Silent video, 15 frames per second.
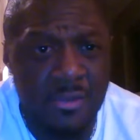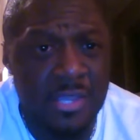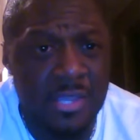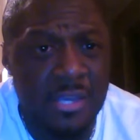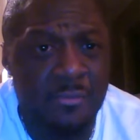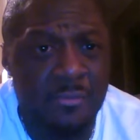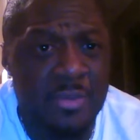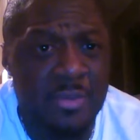
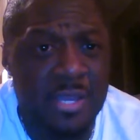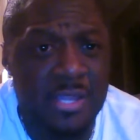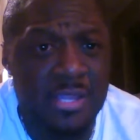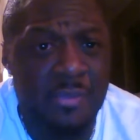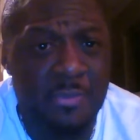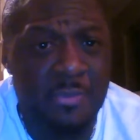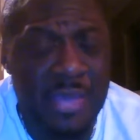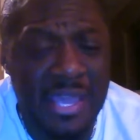We know they could
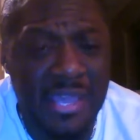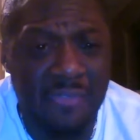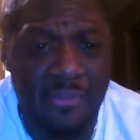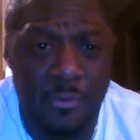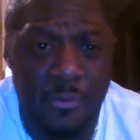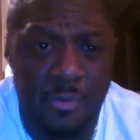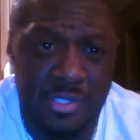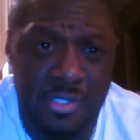barely
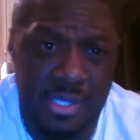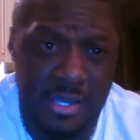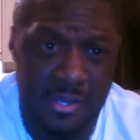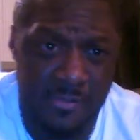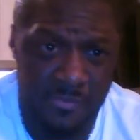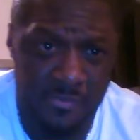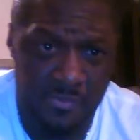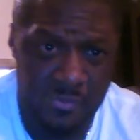bathe at one
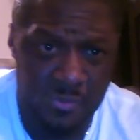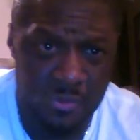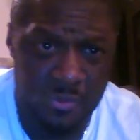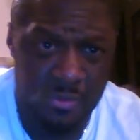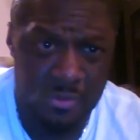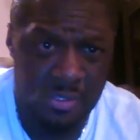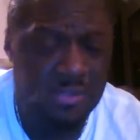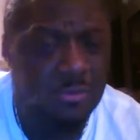time.
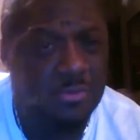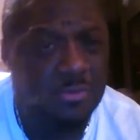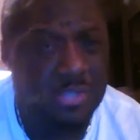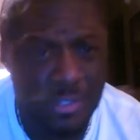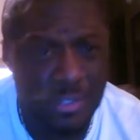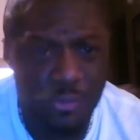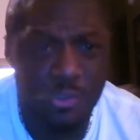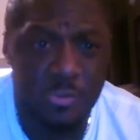There's no
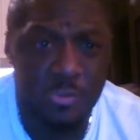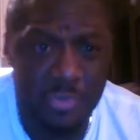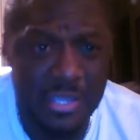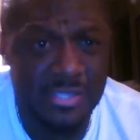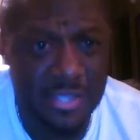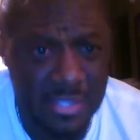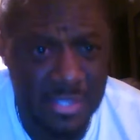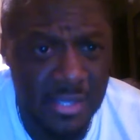
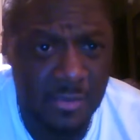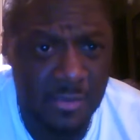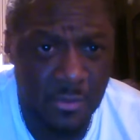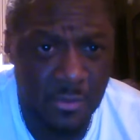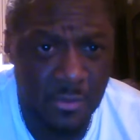disrespect to them.